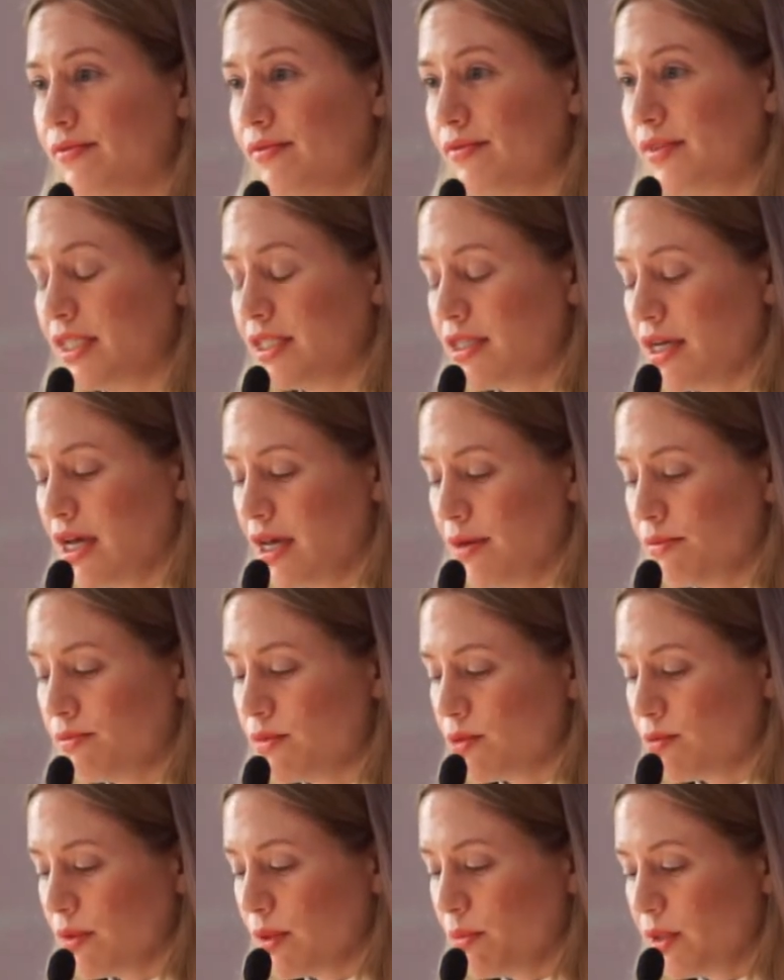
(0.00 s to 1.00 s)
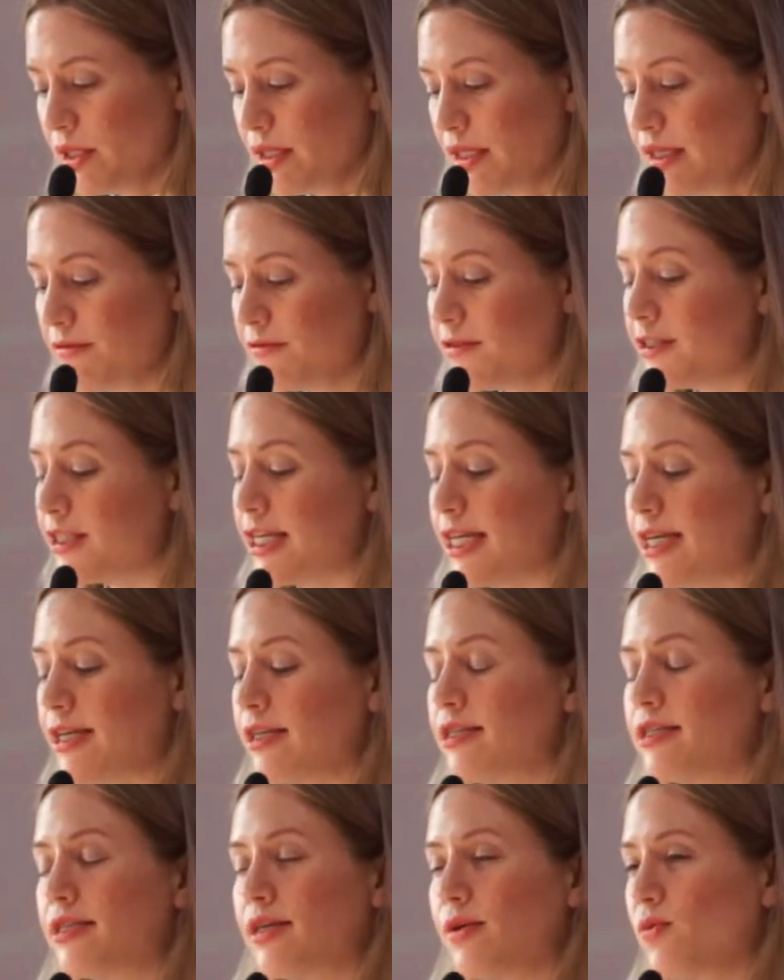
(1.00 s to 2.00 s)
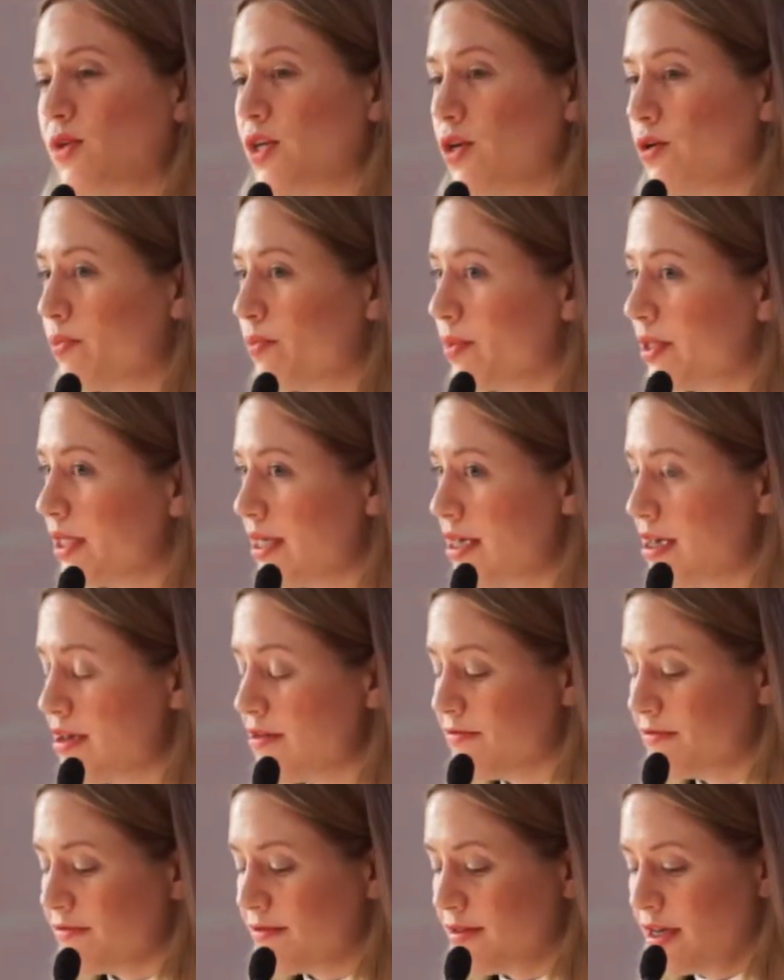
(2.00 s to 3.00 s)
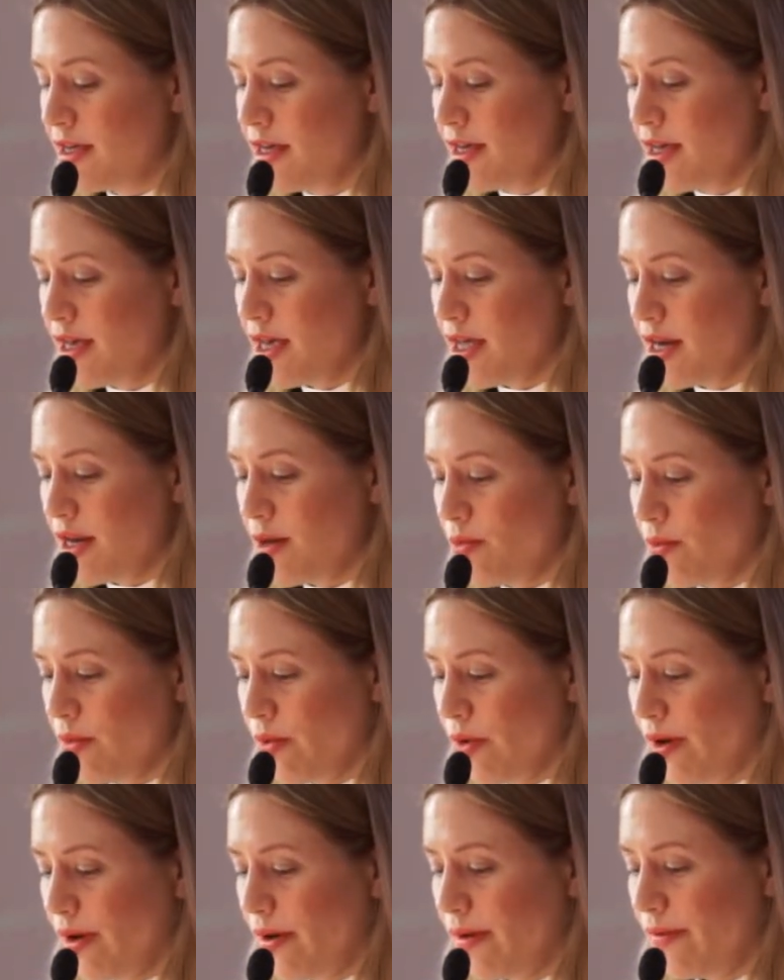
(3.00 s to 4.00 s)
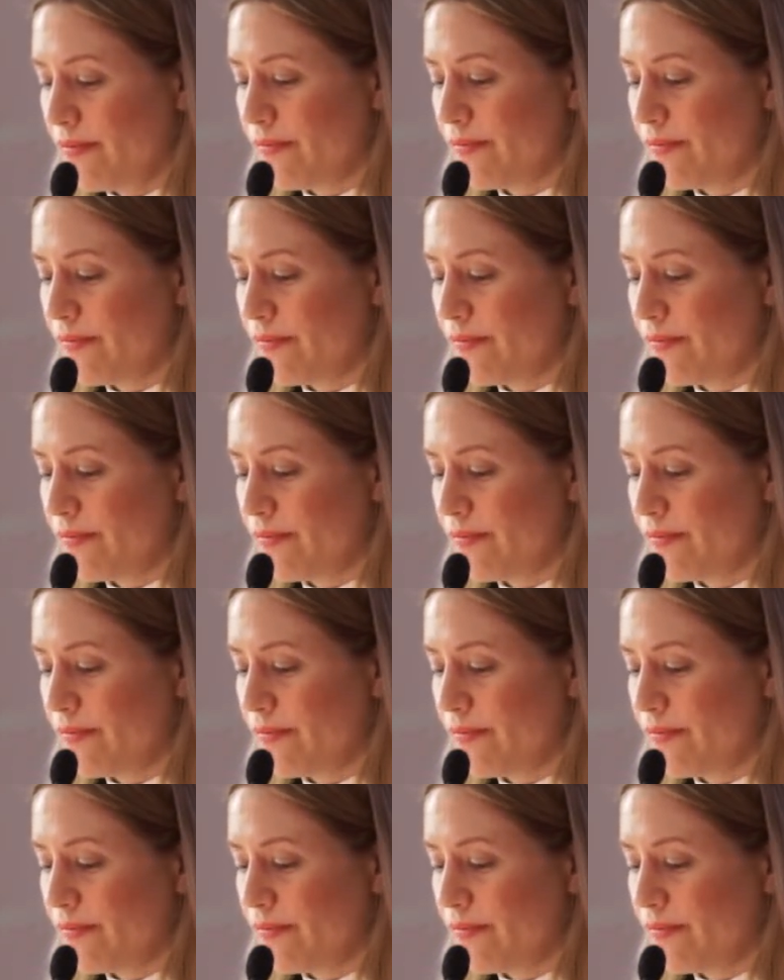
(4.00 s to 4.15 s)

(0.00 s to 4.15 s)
The times we believed things that we don't believe anymore.